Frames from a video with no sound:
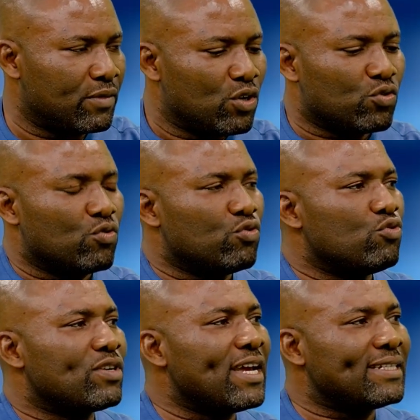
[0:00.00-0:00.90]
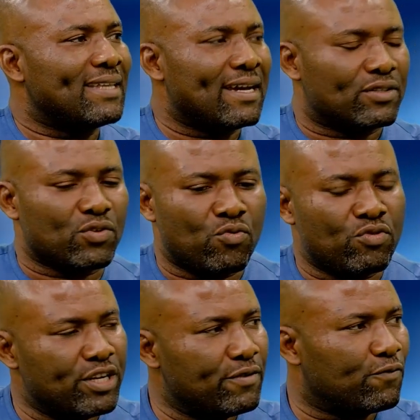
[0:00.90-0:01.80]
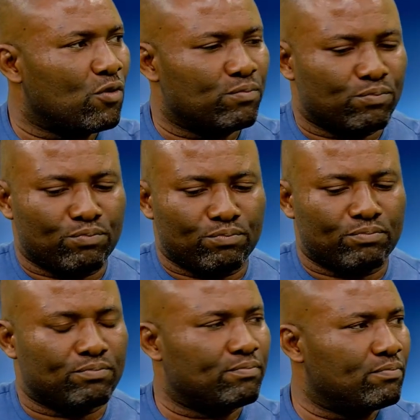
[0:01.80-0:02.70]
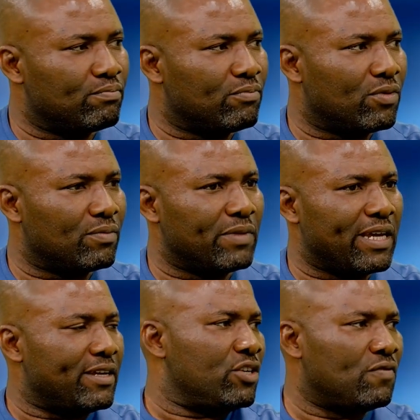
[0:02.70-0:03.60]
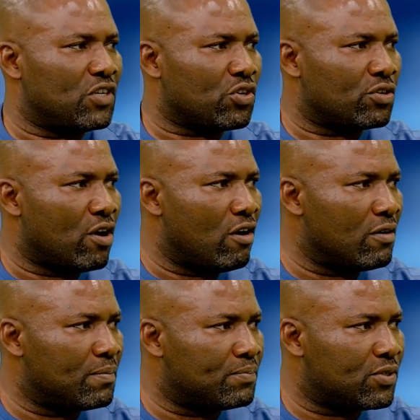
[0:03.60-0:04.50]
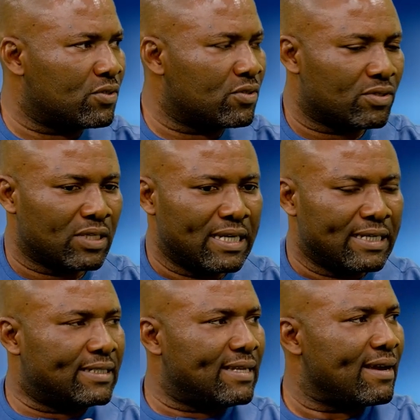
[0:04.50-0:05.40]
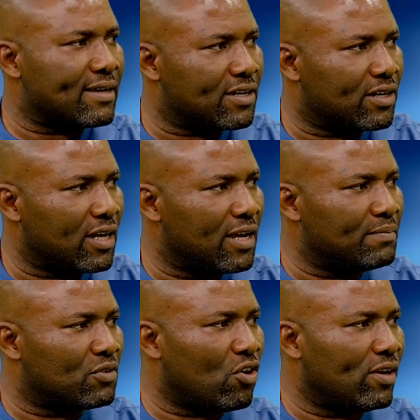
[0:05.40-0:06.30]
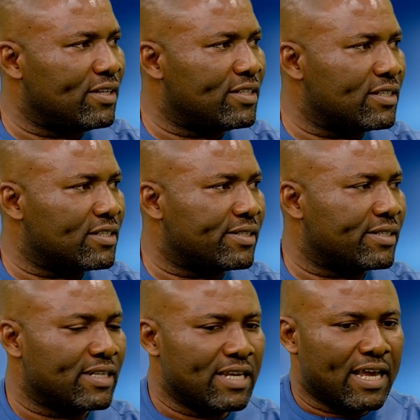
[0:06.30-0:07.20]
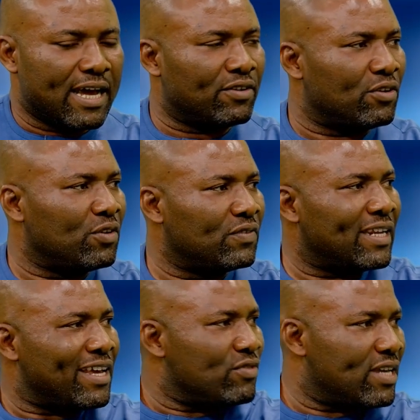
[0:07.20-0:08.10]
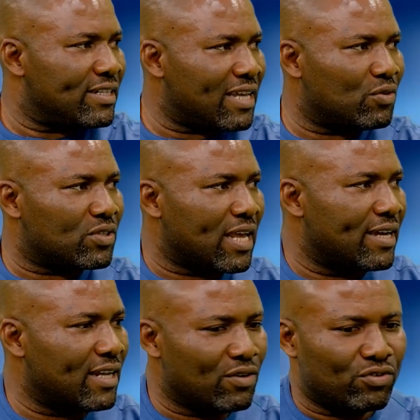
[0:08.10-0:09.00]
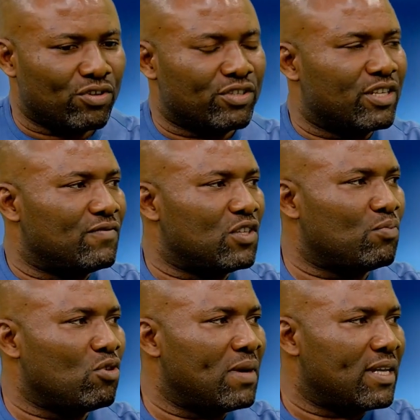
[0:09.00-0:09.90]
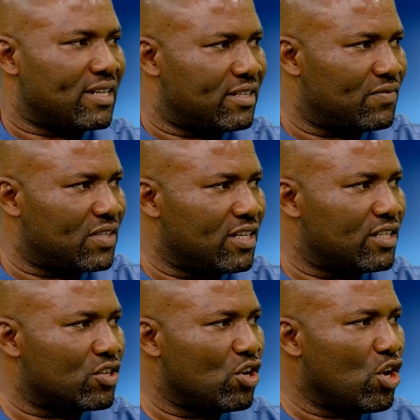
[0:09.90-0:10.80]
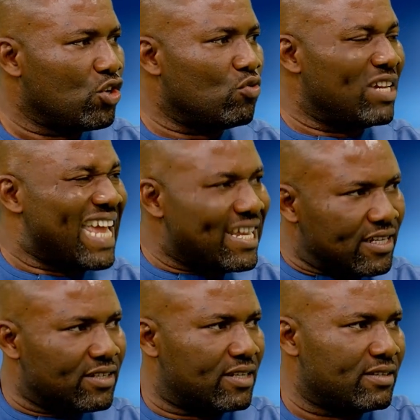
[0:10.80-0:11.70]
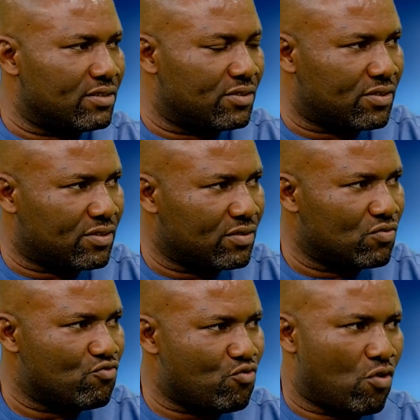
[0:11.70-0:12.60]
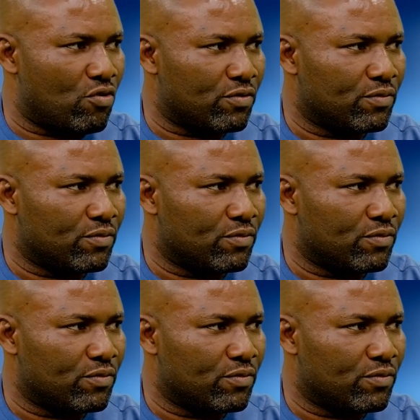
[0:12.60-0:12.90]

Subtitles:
So you get that only from innovation hubs, tech colleges, and all of that you get outside that will just give diploma and certificates. You learn the skills raw.